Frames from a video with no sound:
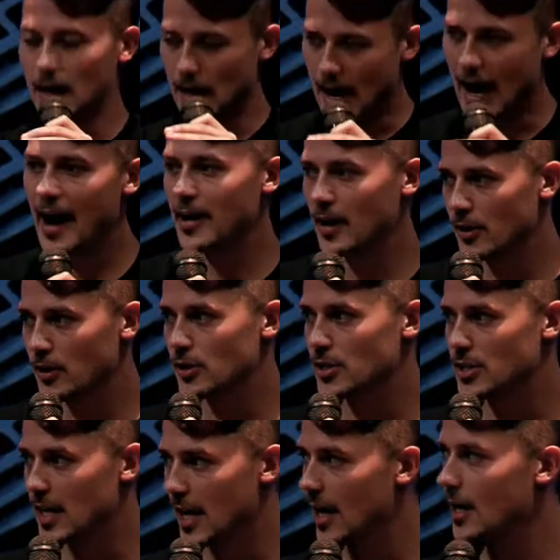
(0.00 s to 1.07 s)
I
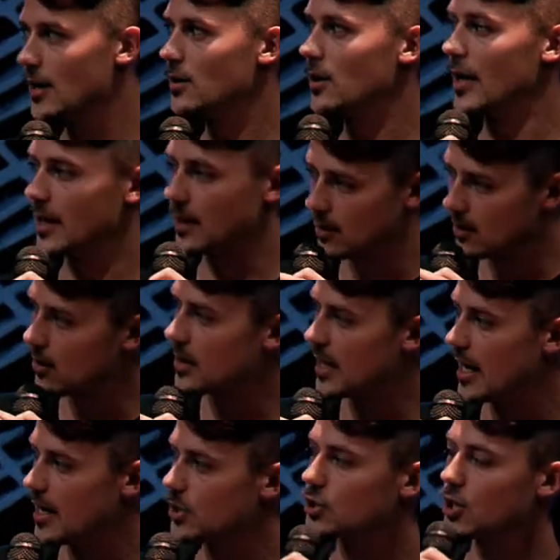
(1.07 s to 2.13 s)
understand, like, okay,
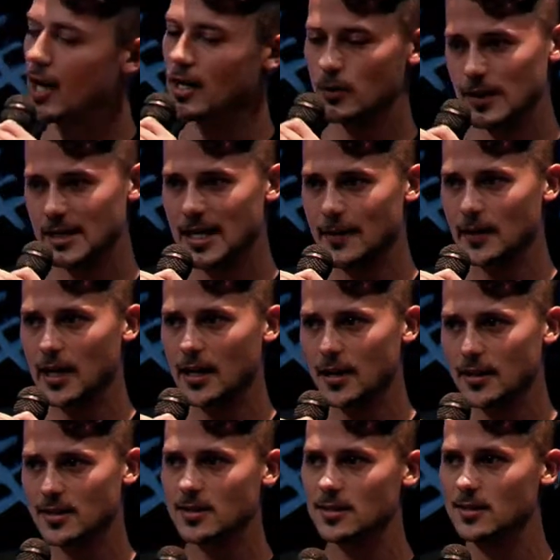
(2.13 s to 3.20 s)
you're trying to intimidate
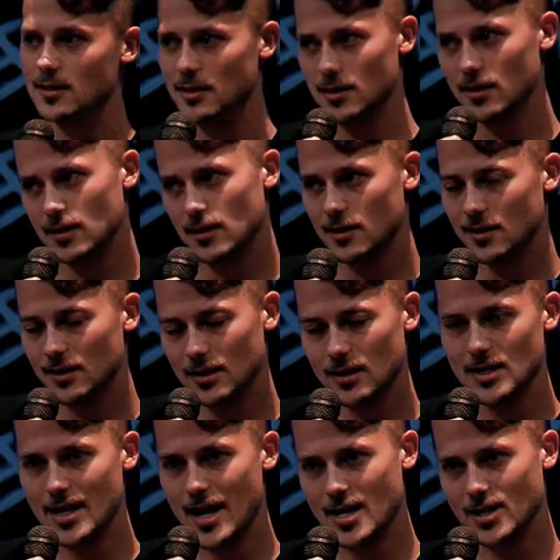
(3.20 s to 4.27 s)
us.
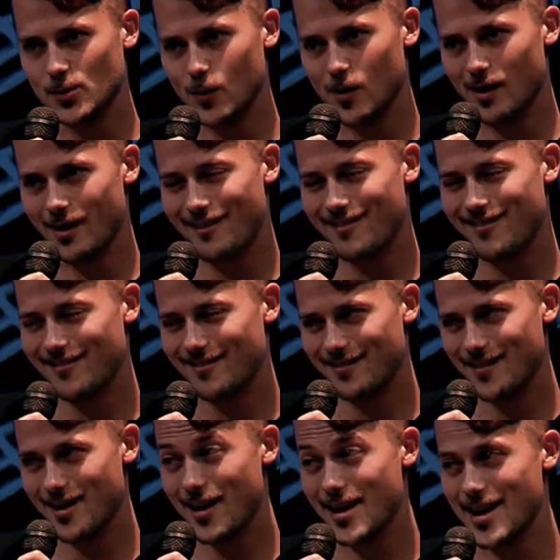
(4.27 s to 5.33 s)
Nice one.
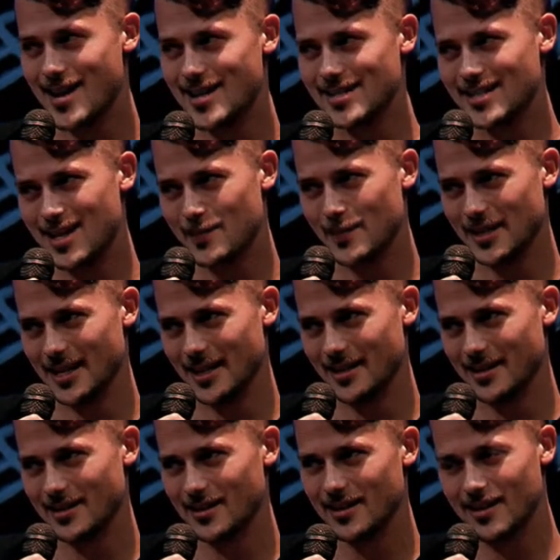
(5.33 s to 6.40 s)

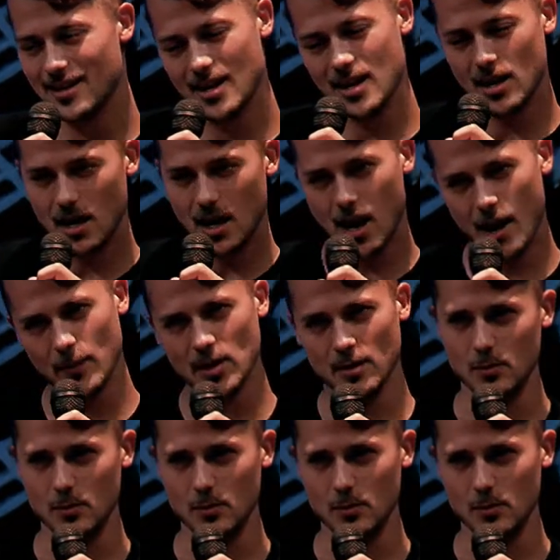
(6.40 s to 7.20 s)
Intimidated. I'm going to